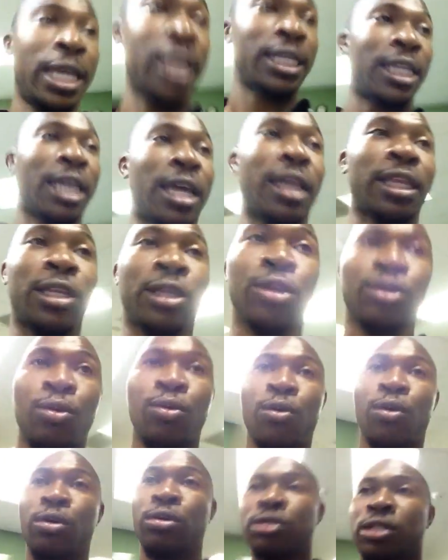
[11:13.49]
that you
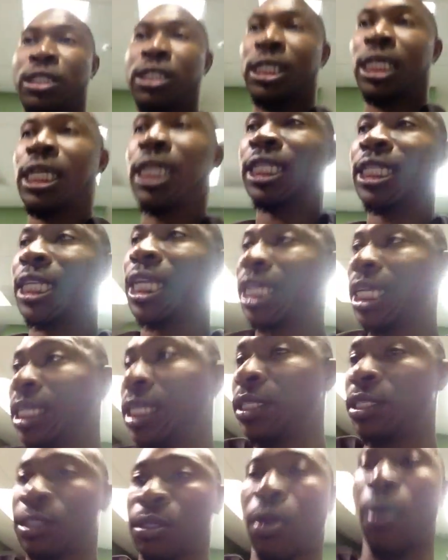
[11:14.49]
will see
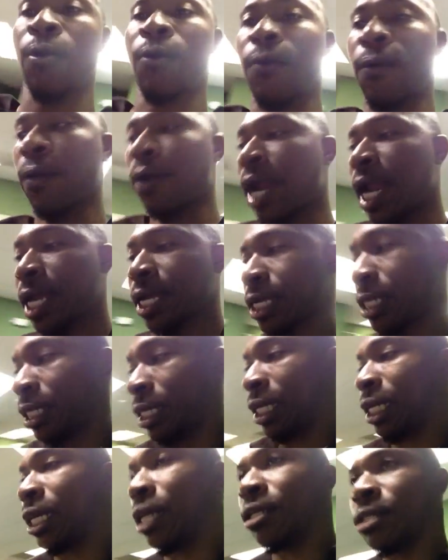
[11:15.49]
things
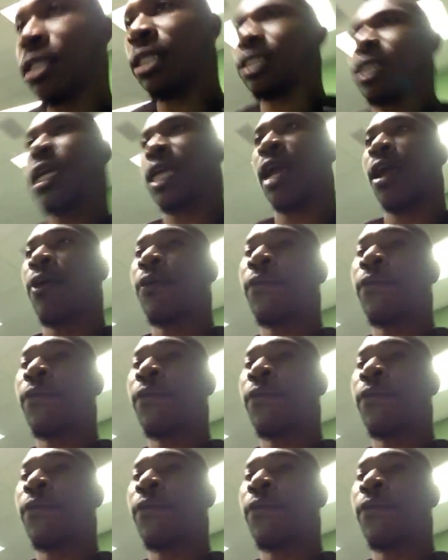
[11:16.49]
correctly and see